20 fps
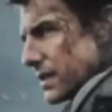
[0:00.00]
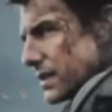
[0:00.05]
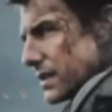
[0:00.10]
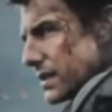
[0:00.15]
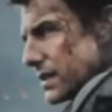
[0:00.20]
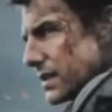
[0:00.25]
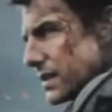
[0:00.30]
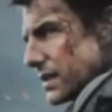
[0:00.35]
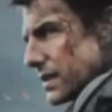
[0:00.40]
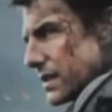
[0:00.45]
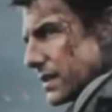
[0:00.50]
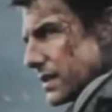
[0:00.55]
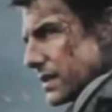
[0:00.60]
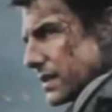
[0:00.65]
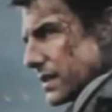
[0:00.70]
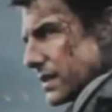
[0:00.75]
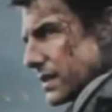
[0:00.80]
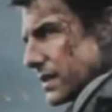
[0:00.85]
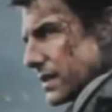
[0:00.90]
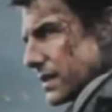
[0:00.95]

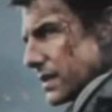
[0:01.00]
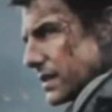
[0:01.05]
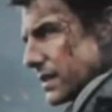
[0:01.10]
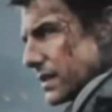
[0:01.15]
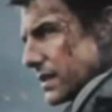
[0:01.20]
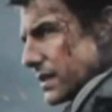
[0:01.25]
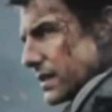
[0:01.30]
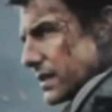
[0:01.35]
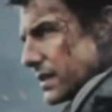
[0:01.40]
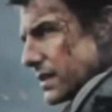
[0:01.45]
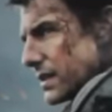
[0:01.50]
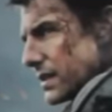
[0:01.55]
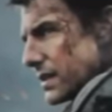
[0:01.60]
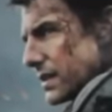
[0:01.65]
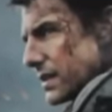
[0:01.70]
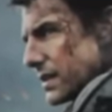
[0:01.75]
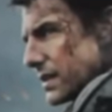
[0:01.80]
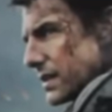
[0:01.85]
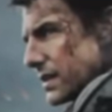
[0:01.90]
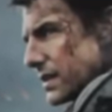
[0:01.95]

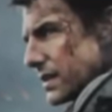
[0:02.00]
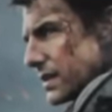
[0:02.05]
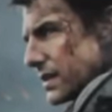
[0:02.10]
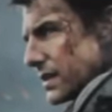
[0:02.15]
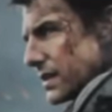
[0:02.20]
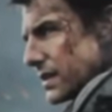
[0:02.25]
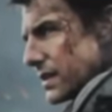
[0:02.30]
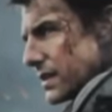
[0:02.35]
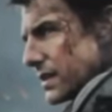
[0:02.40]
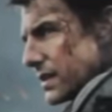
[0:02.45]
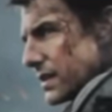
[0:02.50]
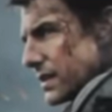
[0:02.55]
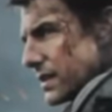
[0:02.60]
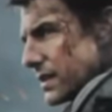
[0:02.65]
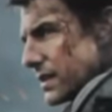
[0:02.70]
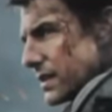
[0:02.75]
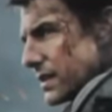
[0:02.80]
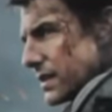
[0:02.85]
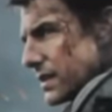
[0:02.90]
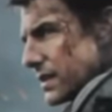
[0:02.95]

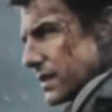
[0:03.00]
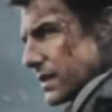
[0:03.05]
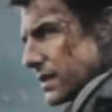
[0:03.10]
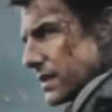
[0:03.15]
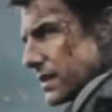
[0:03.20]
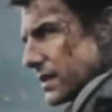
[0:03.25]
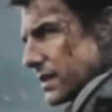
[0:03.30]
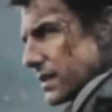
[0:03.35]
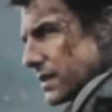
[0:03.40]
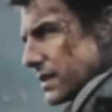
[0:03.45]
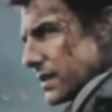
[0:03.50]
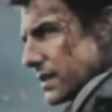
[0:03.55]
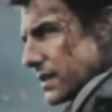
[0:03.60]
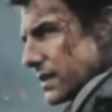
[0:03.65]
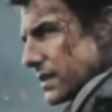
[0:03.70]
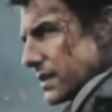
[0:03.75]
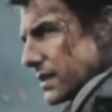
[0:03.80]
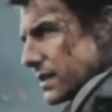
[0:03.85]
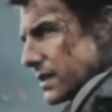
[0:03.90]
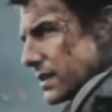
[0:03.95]

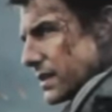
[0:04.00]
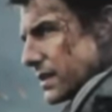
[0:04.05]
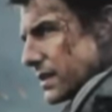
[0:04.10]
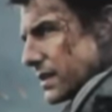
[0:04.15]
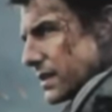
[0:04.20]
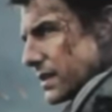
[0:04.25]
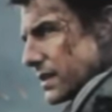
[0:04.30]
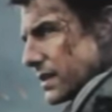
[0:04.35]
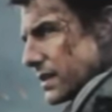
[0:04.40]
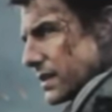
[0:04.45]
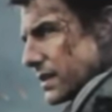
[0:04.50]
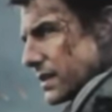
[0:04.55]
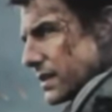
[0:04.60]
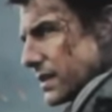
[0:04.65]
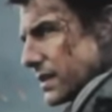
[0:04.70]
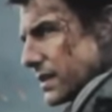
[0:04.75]
(not speaking)